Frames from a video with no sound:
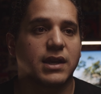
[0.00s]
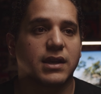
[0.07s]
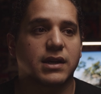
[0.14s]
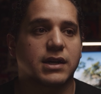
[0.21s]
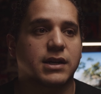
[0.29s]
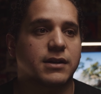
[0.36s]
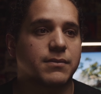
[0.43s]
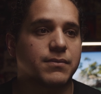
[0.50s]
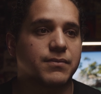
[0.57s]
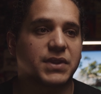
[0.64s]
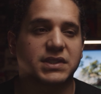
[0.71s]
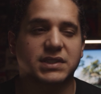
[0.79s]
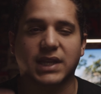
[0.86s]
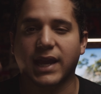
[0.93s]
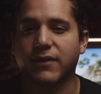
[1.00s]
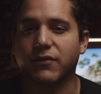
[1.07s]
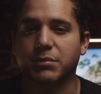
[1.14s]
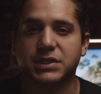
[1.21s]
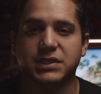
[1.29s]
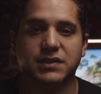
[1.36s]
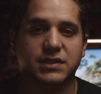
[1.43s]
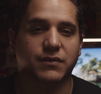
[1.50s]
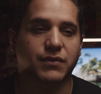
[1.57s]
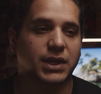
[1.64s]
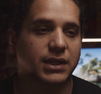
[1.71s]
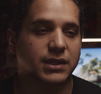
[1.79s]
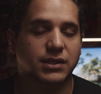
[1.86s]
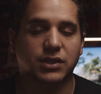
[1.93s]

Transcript: They just have a bunch of they